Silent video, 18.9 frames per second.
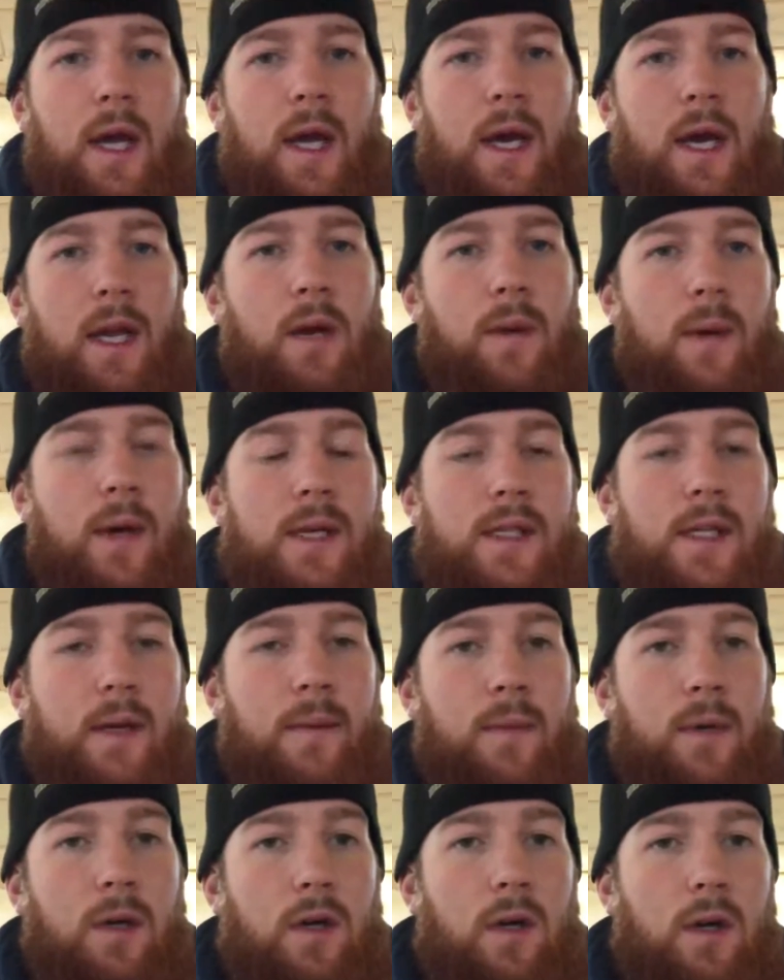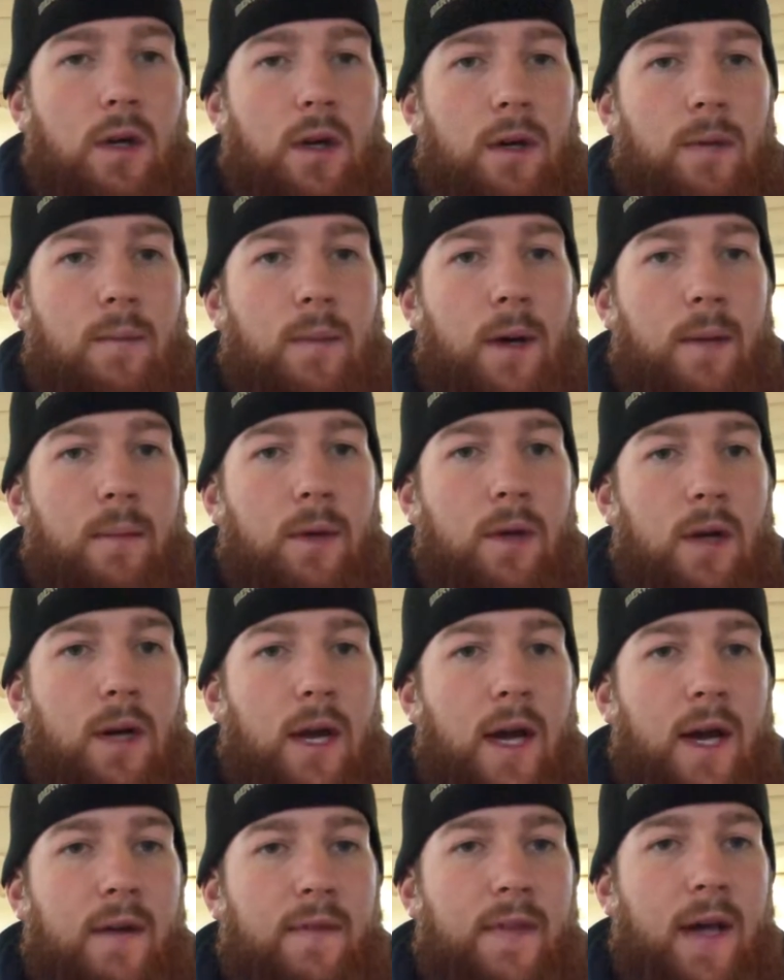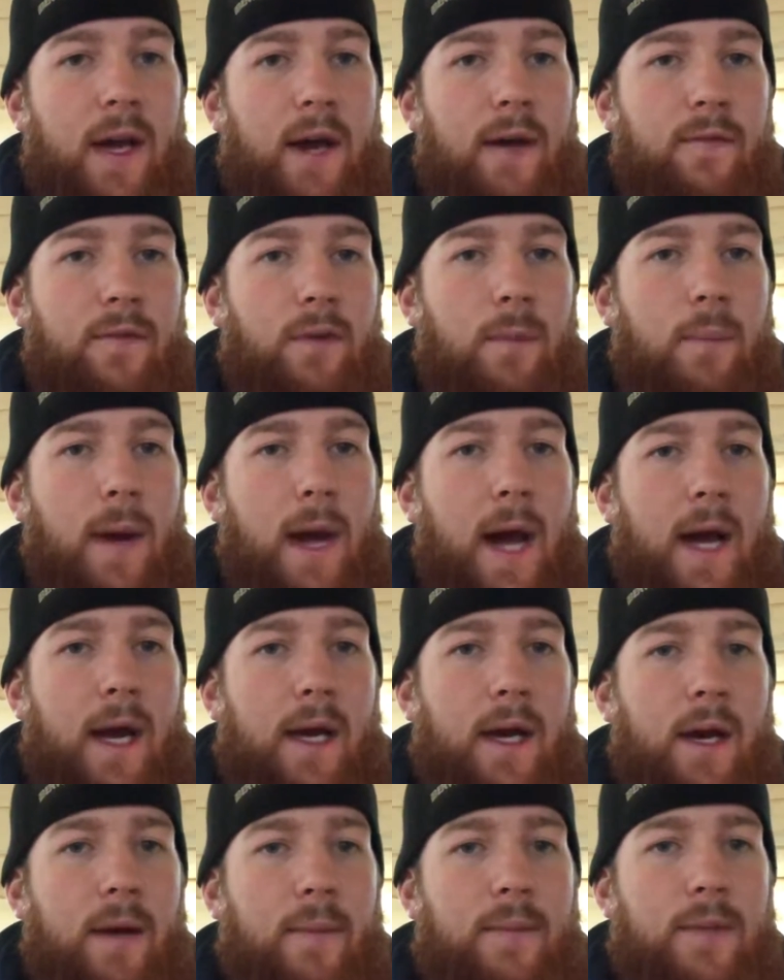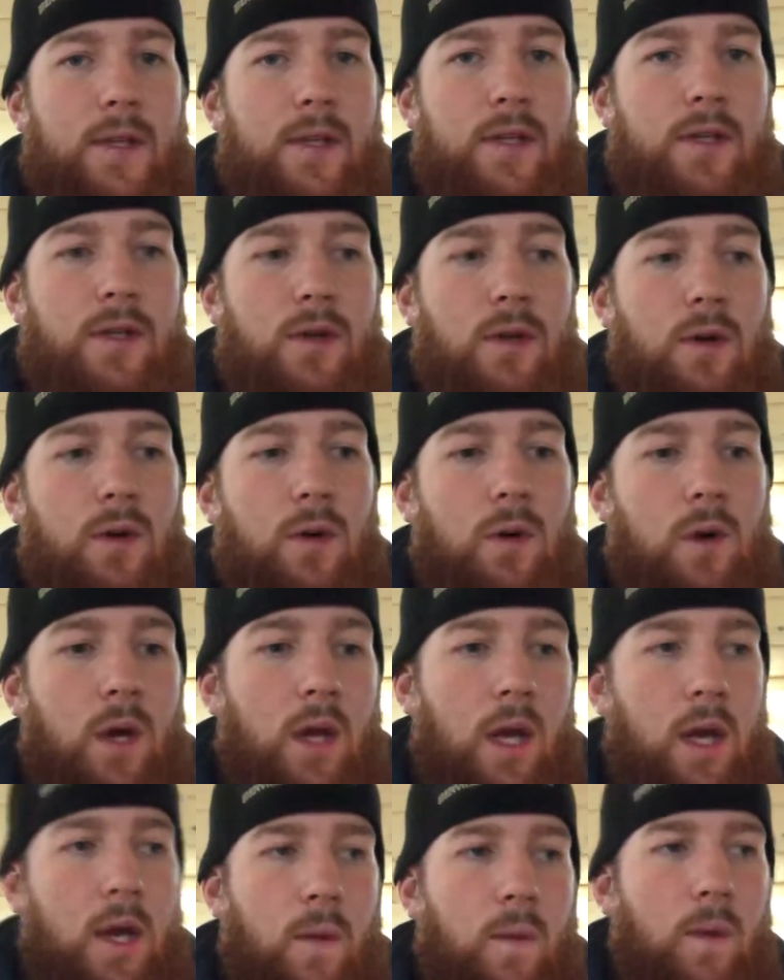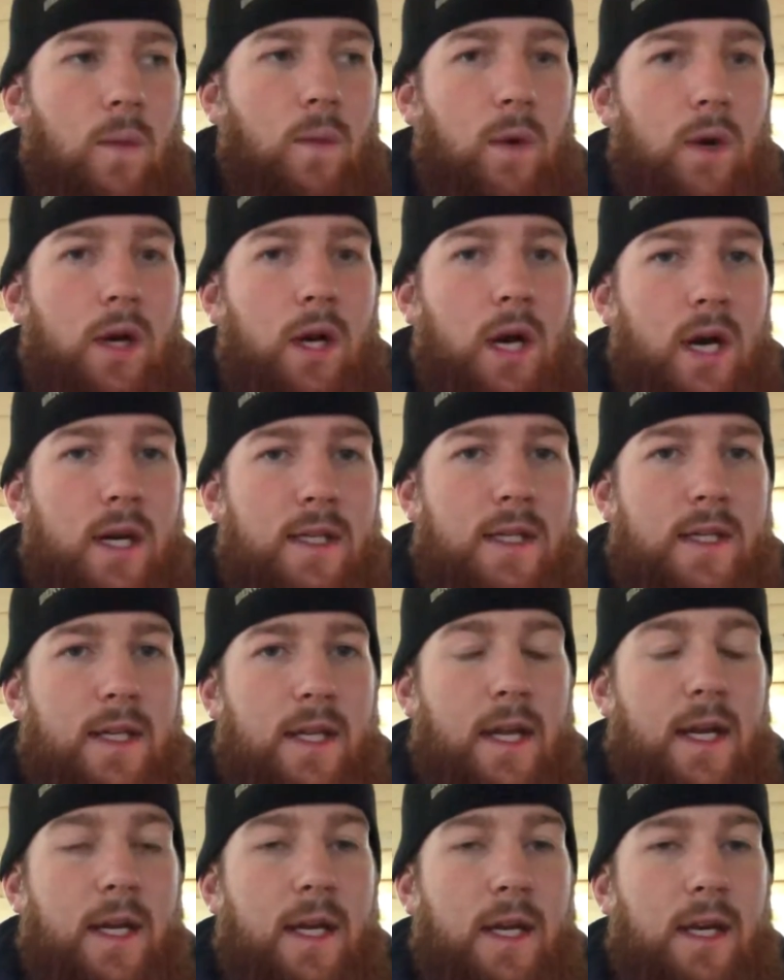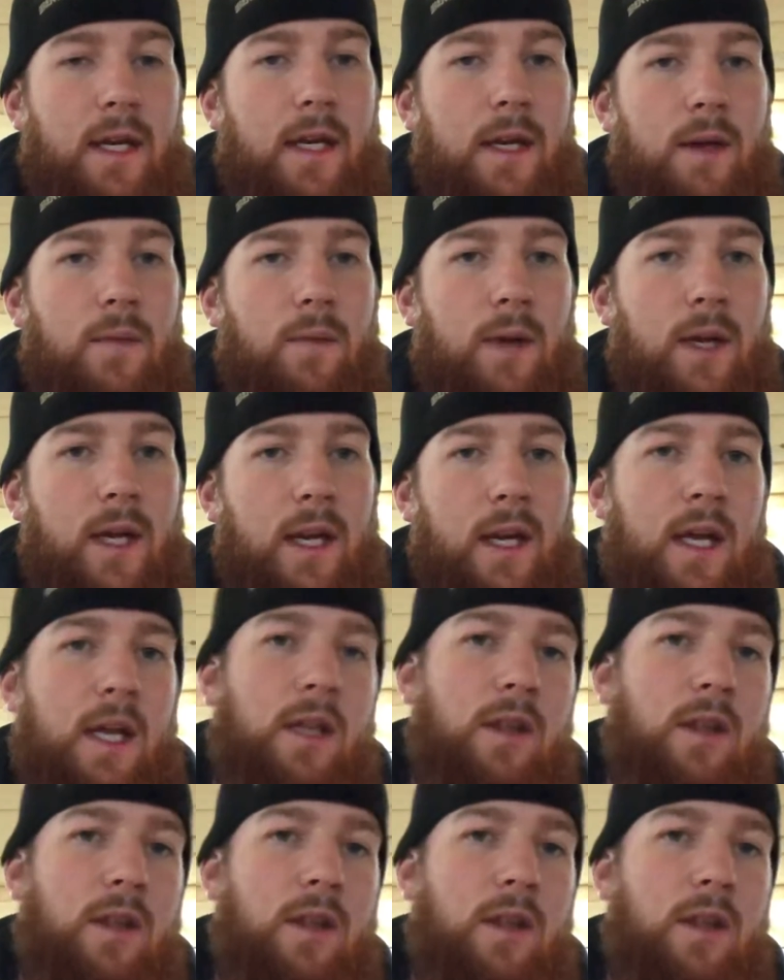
Anyways, I'm gonna have that for backup, just so when we're gone sledding, we can hit the